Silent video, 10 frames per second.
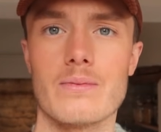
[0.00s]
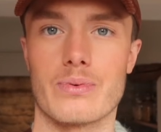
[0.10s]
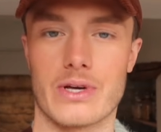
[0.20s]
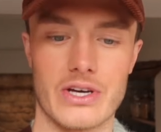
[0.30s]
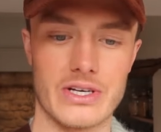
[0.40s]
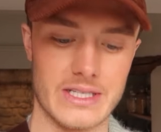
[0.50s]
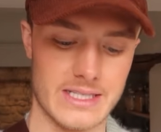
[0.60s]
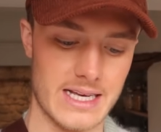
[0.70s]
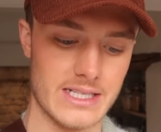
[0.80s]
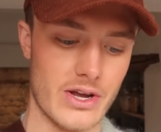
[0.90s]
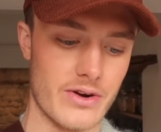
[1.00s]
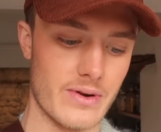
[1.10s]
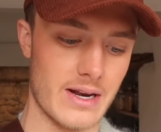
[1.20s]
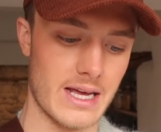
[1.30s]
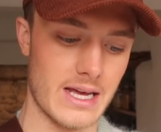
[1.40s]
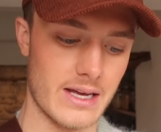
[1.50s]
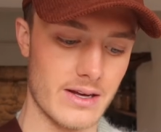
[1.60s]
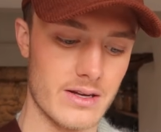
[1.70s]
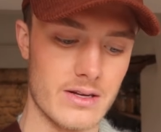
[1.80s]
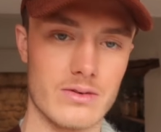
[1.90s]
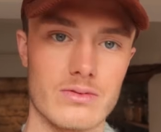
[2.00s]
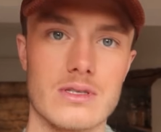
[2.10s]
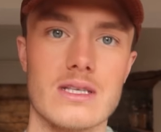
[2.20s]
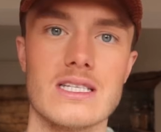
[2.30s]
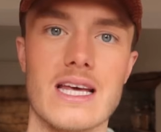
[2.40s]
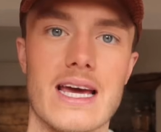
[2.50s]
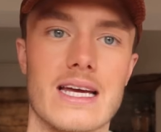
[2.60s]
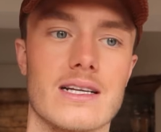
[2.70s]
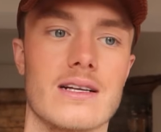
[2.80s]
because it's only, what's the date?